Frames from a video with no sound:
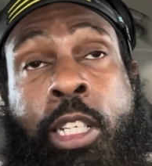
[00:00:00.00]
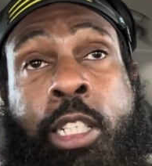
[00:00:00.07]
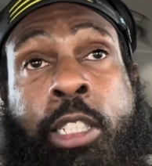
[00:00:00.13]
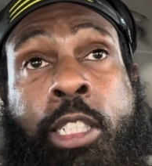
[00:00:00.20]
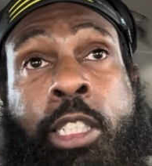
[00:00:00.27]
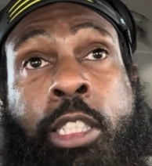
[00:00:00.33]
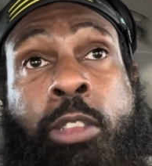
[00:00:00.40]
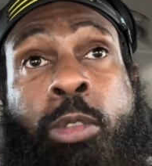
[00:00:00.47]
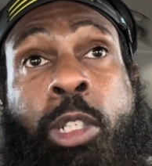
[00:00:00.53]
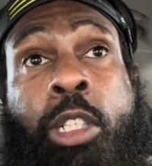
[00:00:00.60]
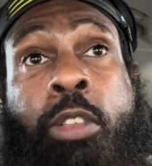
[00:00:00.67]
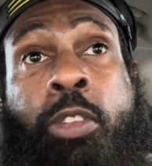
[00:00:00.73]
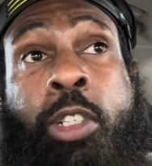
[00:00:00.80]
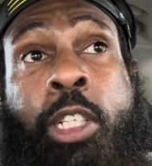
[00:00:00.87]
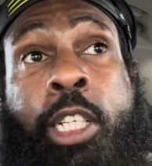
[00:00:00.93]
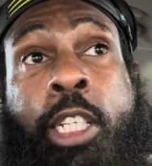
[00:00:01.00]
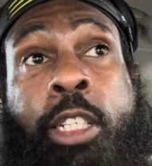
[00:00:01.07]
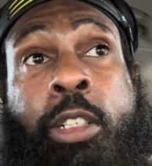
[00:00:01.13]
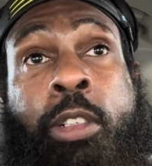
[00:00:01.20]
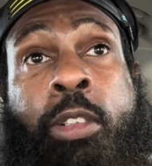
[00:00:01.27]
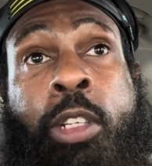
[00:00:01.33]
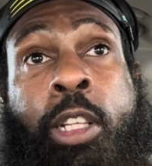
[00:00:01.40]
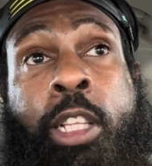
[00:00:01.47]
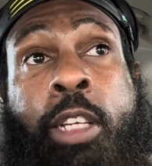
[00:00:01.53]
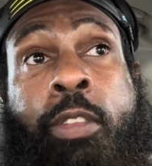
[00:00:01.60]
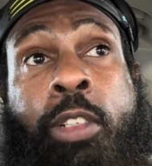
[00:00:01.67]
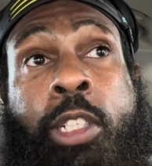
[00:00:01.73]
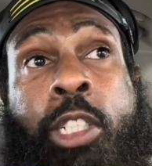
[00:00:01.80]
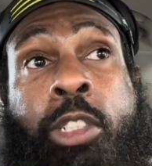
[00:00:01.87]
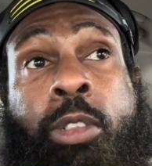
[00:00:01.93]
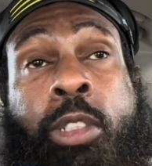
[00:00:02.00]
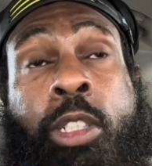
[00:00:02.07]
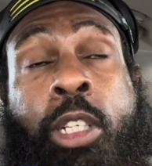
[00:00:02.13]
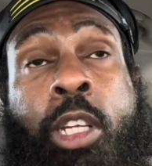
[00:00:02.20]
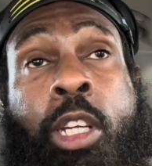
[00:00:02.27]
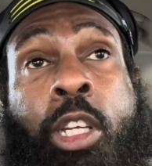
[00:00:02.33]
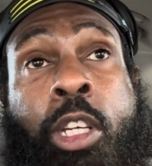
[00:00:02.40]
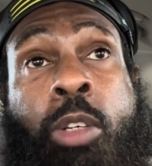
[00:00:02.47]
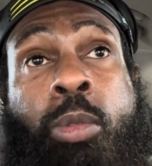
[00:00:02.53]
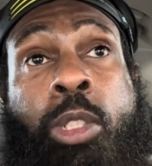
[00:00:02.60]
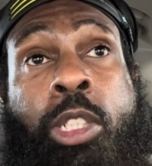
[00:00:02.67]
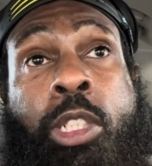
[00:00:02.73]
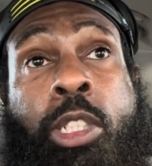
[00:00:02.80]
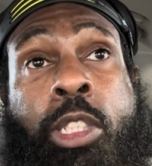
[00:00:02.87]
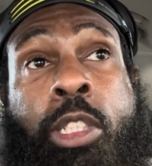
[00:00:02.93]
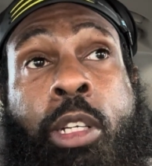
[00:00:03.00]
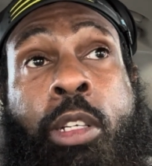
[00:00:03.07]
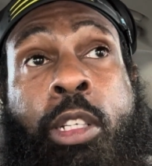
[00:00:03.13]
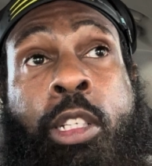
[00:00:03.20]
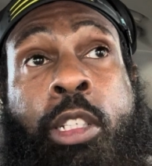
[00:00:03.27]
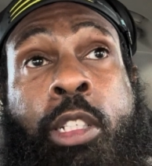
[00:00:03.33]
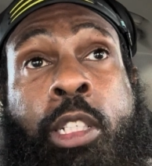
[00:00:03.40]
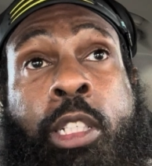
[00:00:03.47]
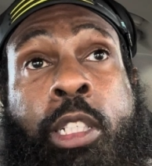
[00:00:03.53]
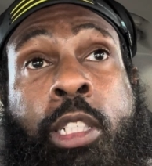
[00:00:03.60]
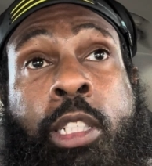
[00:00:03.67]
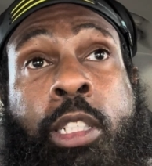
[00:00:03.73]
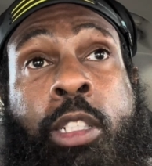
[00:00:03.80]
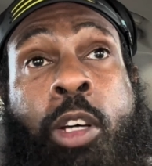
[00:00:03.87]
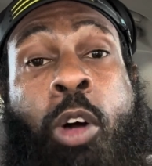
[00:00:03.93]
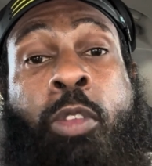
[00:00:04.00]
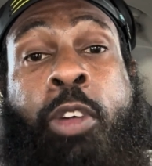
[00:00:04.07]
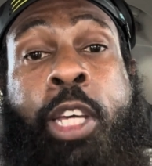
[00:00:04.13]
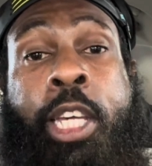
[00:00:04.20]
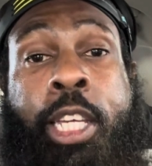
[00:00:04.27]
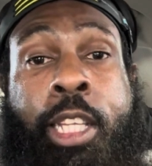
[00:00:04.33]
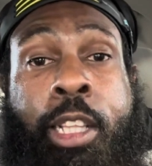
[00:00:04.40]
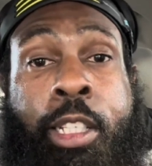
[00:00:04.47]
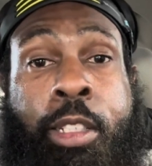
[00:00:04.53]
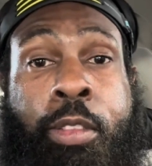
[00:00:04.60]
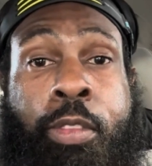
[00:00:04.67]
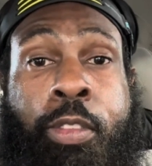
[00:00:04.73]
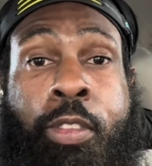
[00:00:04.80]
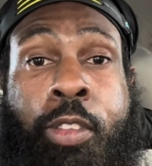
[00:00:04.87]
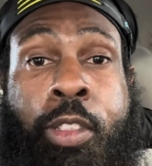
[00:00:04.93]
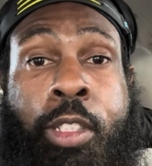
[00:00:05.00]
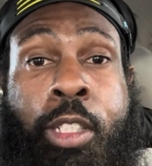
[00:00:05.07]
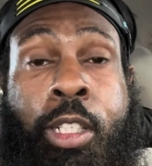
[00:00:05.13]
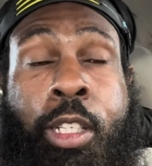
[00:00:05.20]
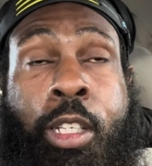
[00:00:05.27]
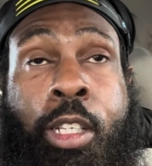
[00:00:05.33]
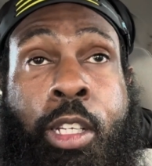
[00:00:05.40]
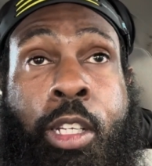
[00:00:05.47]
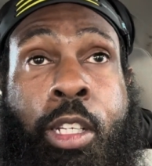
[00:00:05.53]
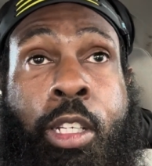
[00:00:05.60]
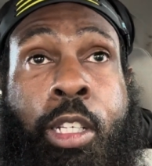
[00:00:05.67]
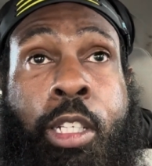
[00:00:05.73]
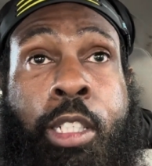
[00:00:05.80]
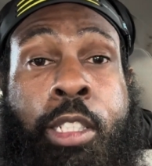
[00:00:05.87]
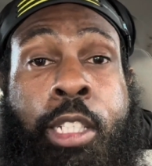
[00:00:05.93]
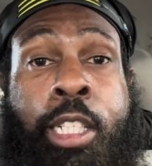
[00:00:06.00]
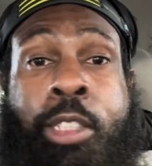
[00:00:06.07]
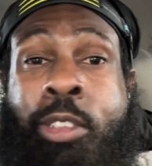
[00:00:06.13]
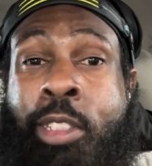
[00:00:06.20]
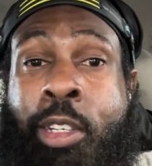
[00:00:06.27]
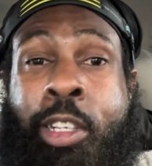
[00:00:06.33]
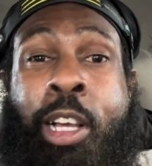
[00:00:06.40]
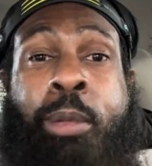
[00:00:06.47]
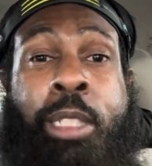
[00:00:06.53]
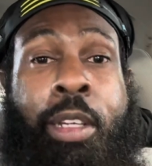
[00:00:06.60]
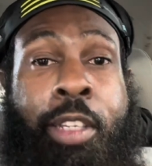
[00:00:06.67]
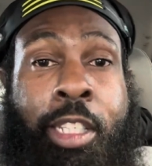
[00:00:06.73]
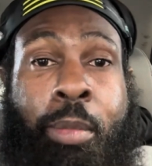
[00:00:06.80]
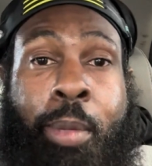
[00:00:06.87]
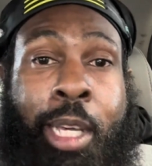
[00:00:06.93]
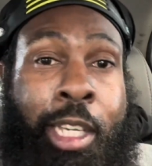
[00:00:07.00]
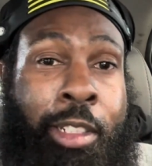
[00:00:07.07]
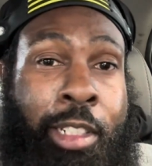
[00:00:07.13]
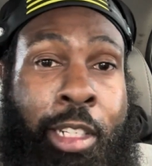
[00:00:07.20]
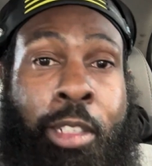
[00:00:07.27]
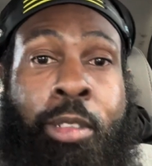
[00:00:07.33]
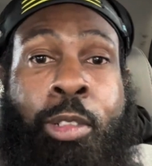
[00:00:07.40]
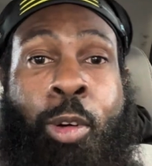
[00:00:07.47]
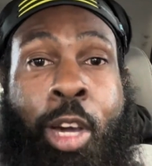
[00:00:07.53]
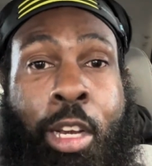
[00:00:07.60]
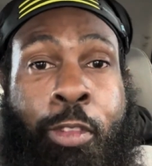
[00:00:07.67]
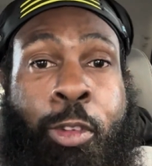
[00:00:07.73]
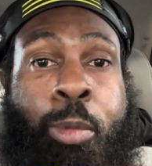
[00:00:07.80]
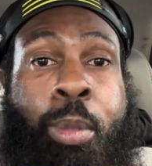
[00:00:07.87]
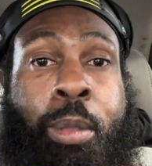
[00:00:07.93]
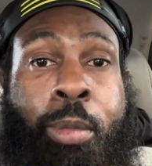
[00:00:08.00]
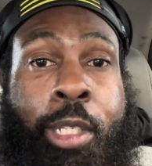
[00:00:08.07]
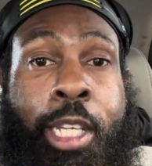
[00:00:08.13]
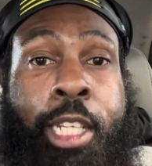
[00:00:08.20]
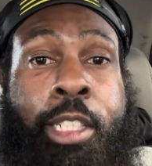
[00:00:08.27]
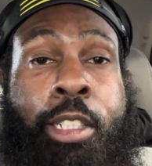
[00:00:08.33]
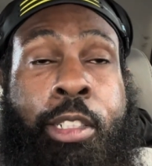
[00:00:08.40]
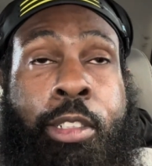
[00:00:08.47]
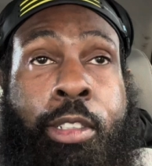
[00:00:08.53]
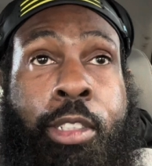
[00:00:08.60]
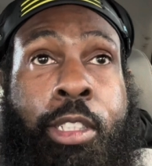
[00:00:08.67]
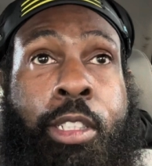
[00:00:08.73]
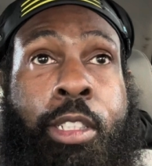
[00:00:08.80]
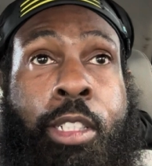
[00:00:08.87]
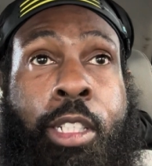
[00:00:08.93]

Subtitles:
This is really for the L1100, which is the overhead lift that, comes on eBay. Quite a few people got those.